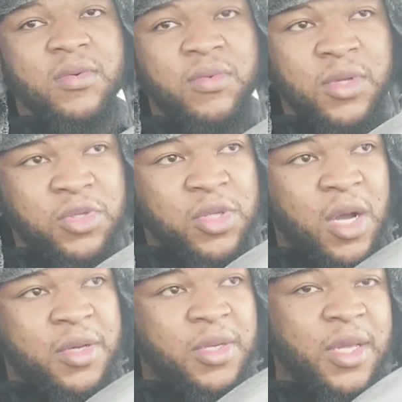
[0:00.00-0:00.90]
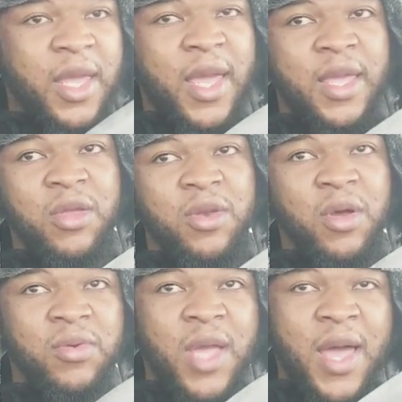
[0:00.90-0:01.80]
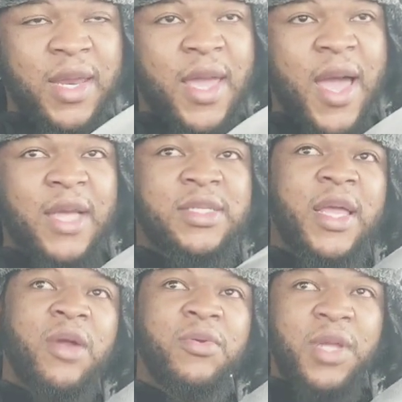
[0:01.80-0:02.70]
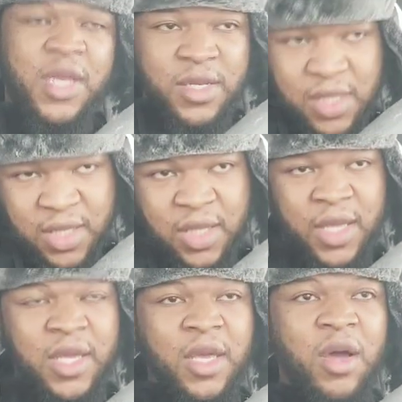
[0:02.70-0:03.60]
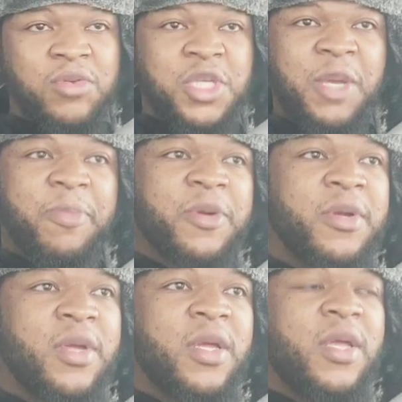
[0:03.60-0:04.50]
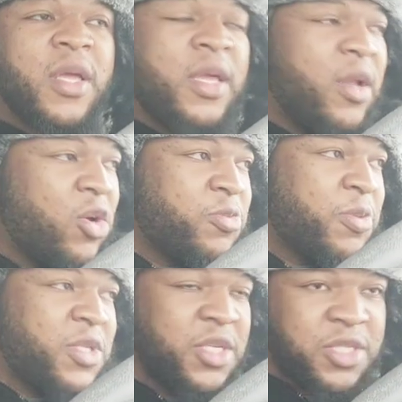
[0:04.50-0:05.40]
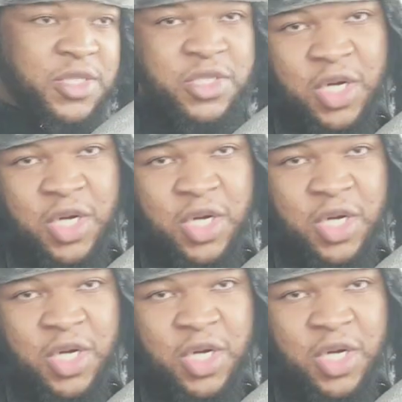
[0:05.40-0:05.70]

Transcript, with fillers: when you start to look at, you know, kind of guys they don't need and, and, can go cheaper in those positions.